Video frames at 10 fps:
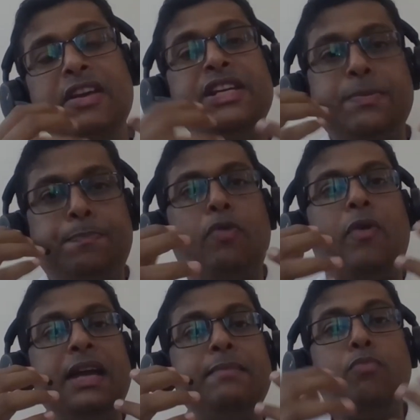We need to
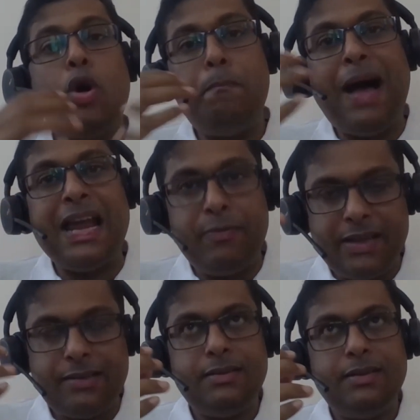provide more
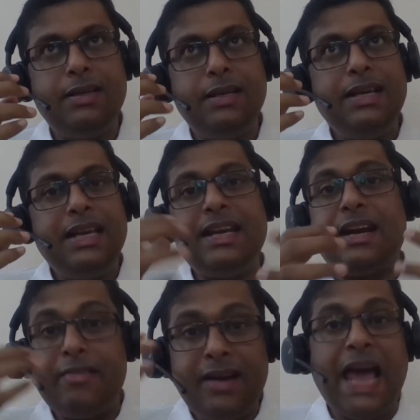bandwidth
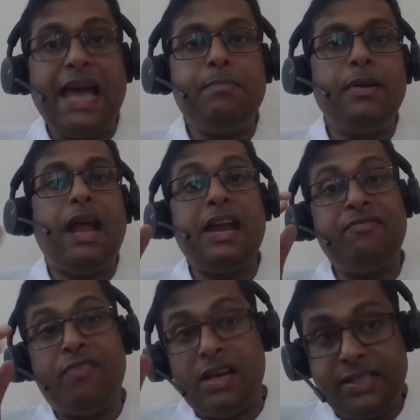in a reliable
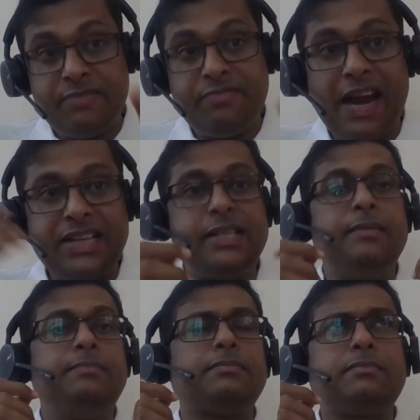and faster
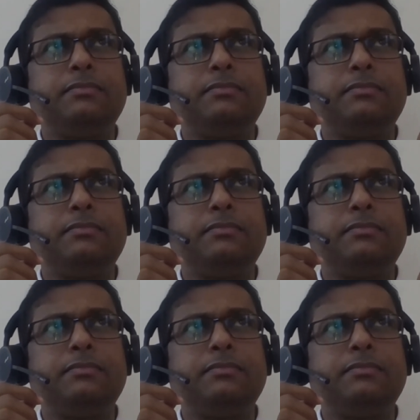fashion.